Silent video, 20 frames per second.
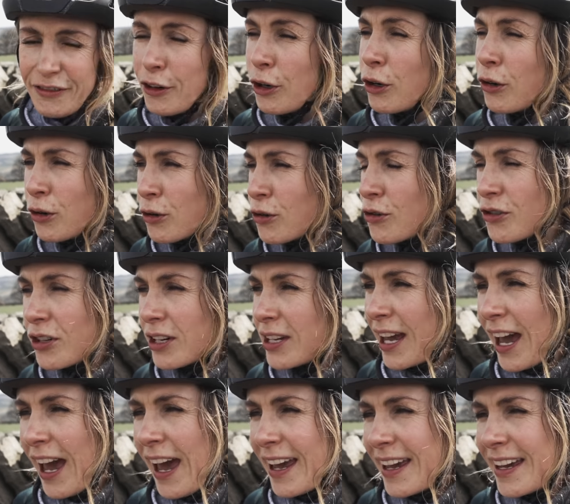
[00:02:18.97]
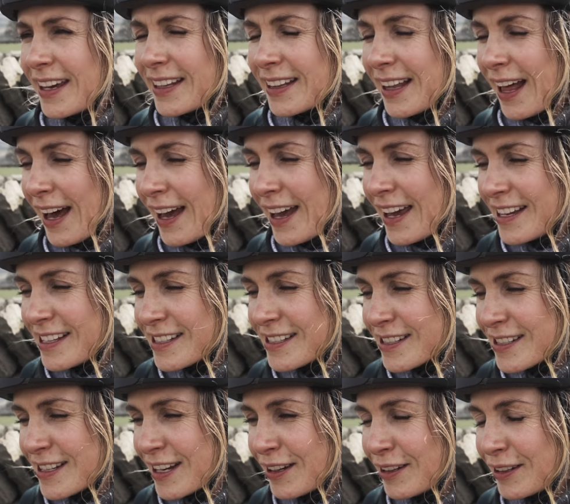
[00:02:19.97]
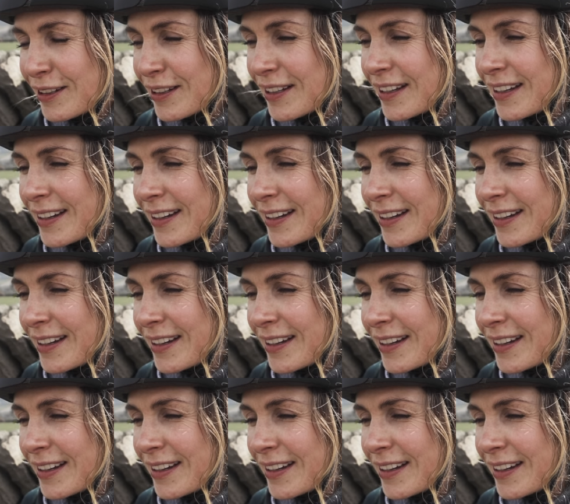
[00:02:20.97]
400k, like, it's still